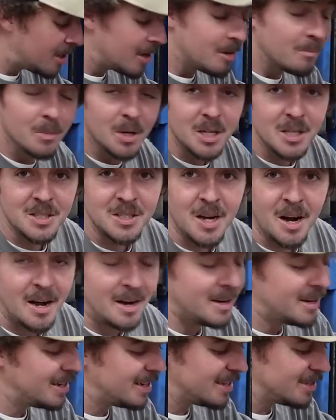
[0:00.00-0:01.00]
But it's not.
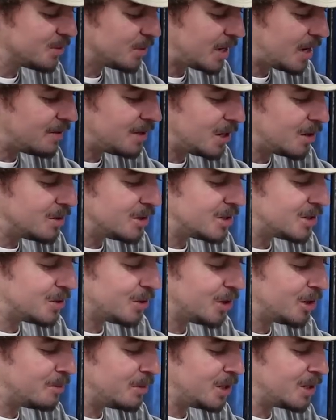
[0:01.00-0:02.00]
It's what I've told this
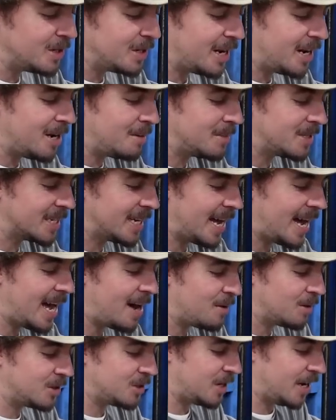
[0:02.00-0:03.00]
story a million times. A guy
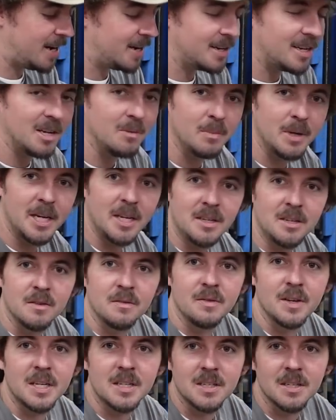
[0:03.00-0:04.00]
was trying to get me to
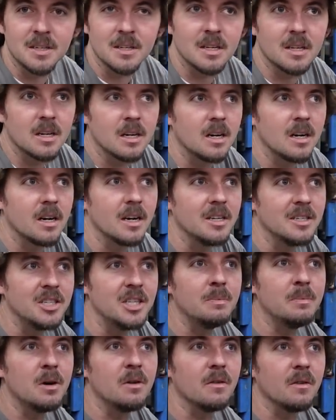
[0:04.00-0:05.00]
fix a
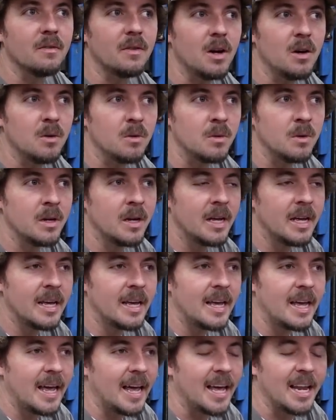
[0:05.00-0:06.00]
Jeep over the phone,
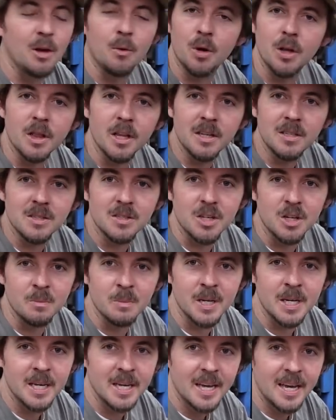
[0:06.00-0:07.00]
and he wouldn't listen to
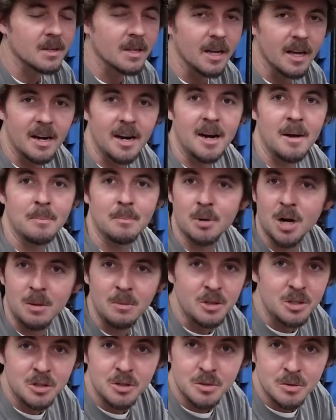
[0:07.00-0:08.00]
me. And I
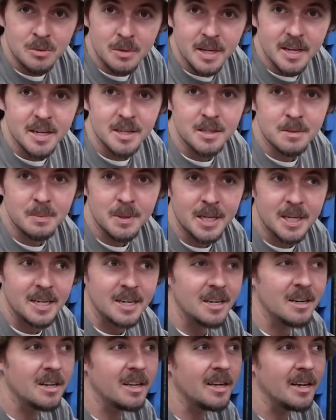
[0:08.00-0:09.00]
promise you, he spent
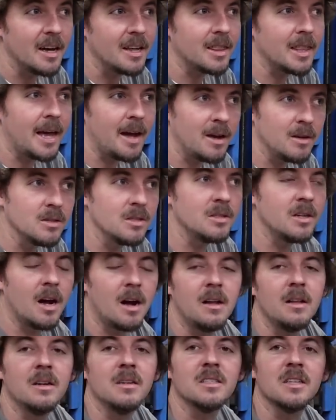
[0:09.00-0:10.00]
nearly
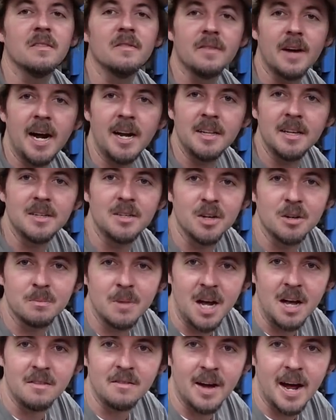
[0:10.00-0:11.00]
$1,000 and finally took
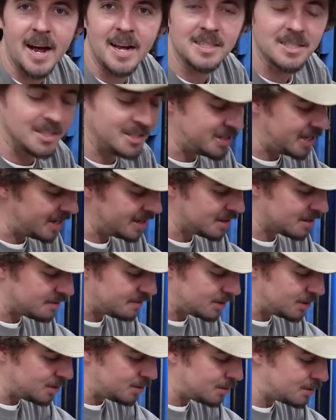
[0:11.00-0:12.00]
my advice and checked the
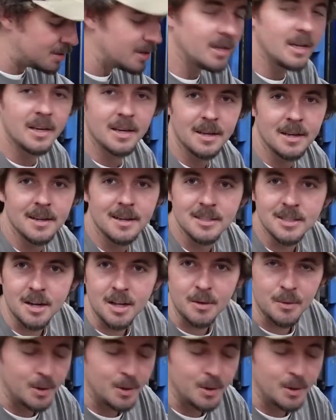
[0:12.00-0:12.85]
fuse. That's all it